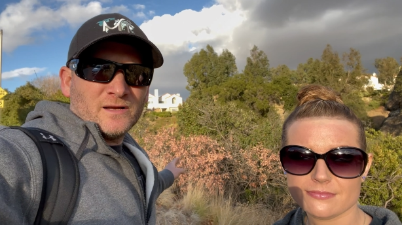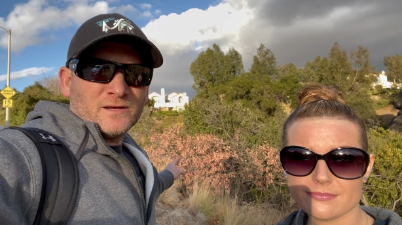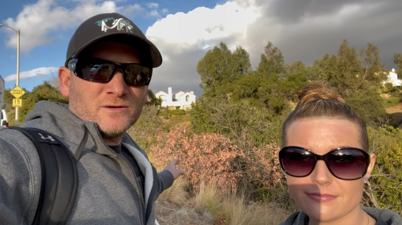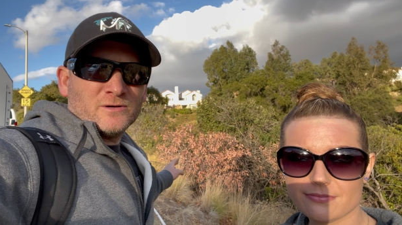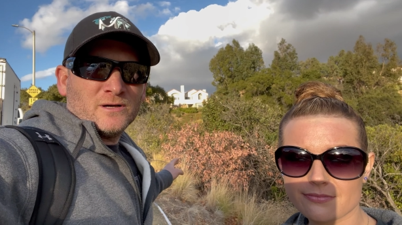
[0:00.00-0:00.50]

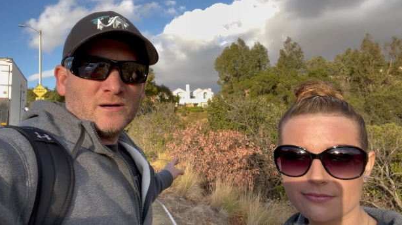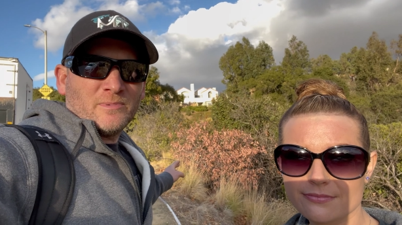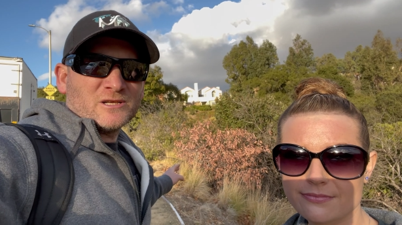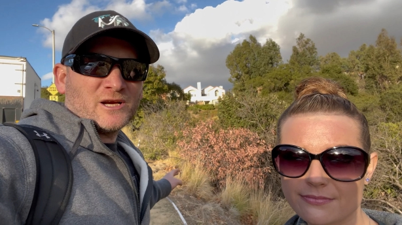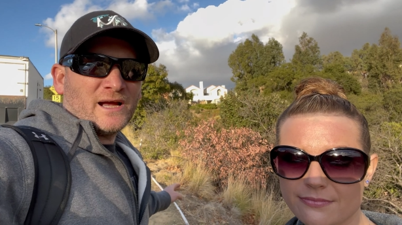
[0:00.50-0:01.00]
Speaker 1: into a
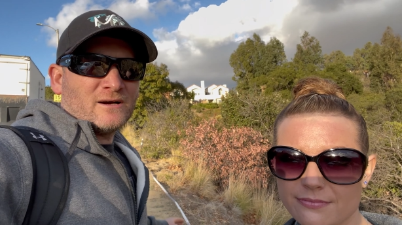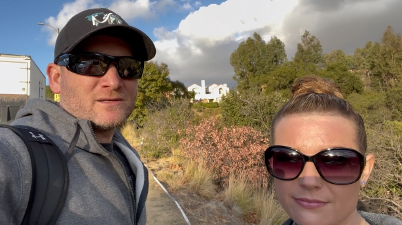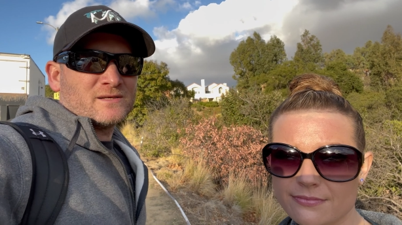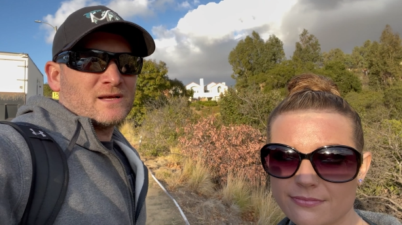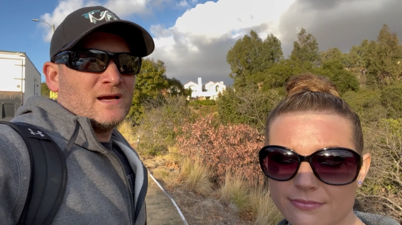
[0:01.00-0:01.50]
bunch of
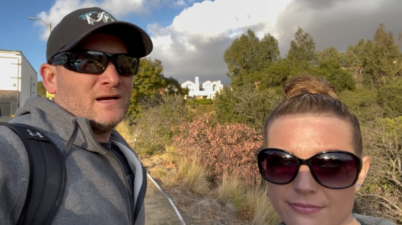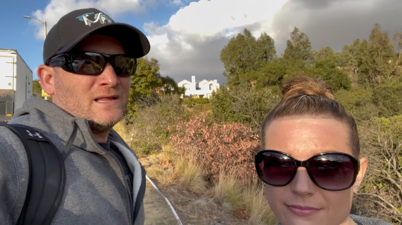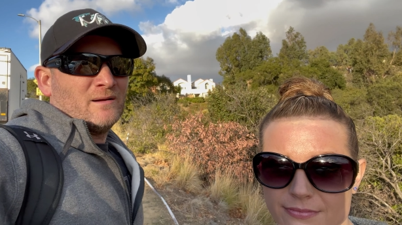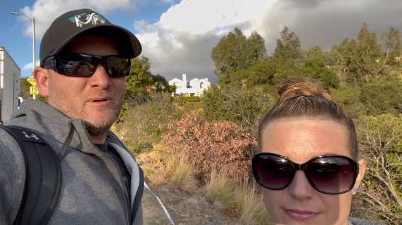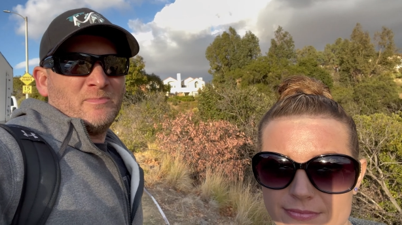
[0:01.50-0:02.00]
houses
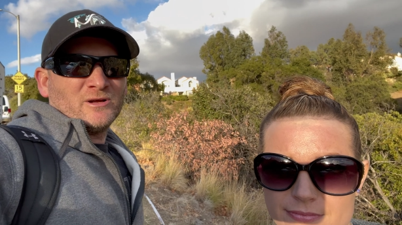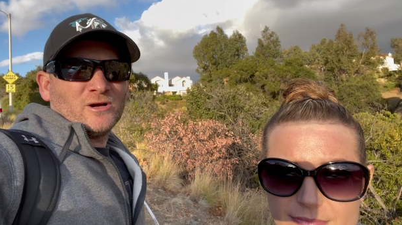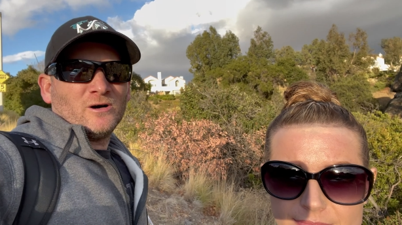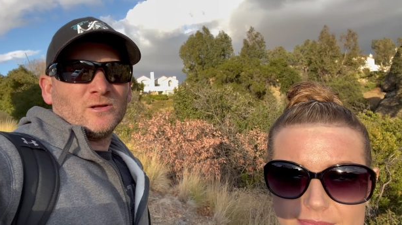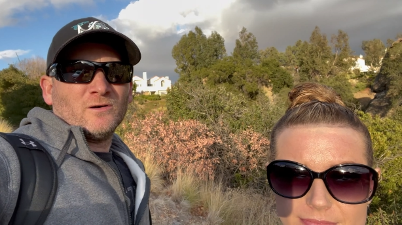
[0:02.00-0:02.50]
that have been built
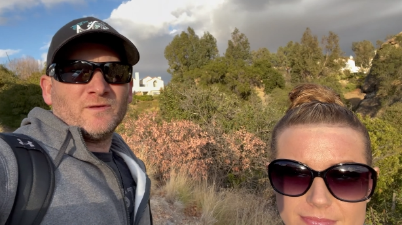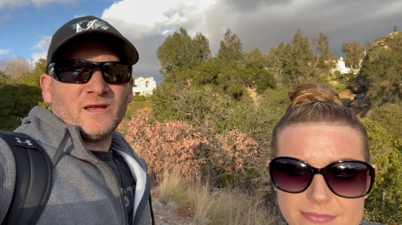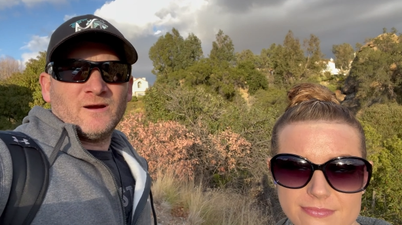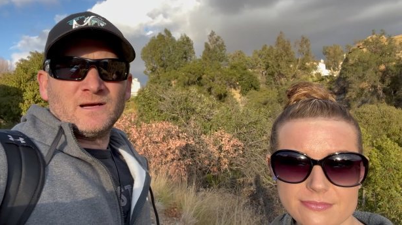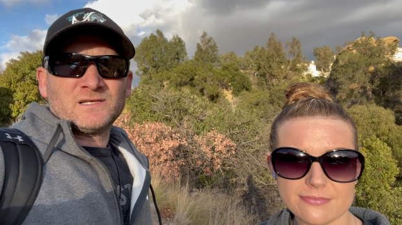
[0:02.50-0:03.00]
all over
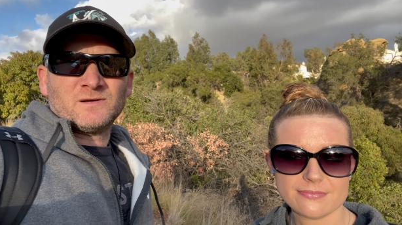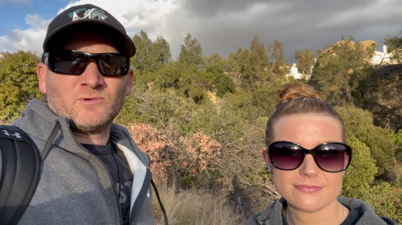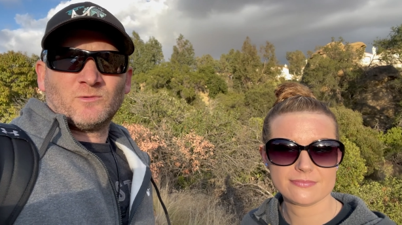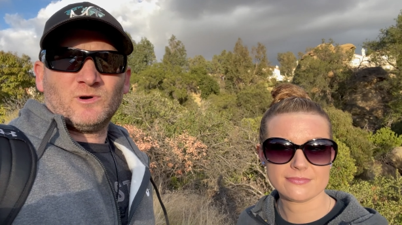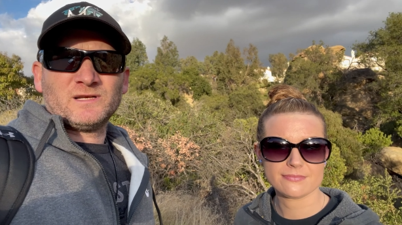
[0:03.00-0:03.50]
the areas that
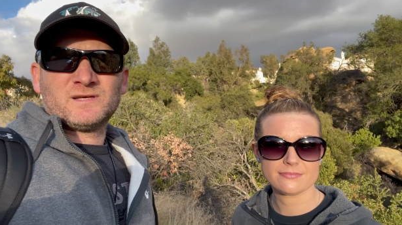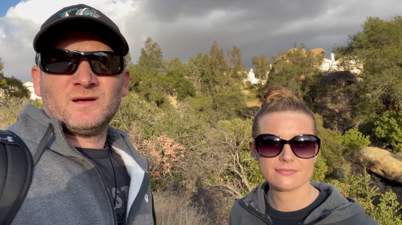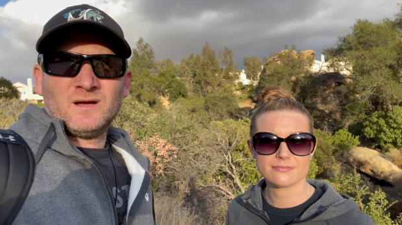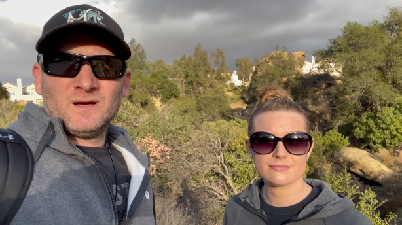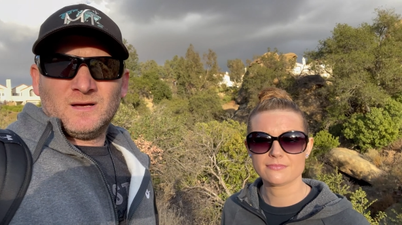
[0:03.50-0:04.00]
were once
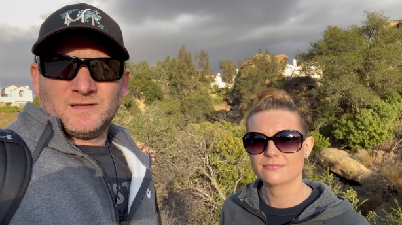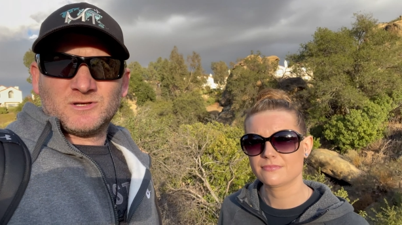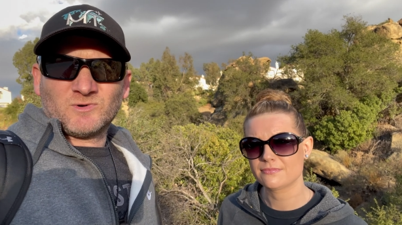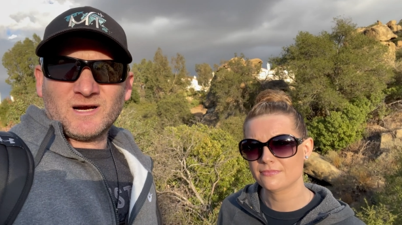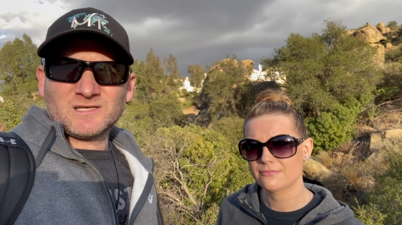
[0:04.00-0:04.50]
these
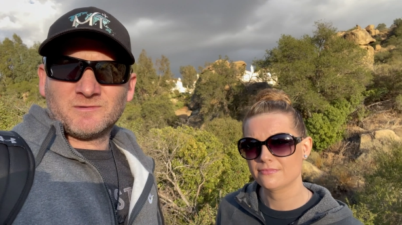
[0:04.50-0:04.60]
rocks that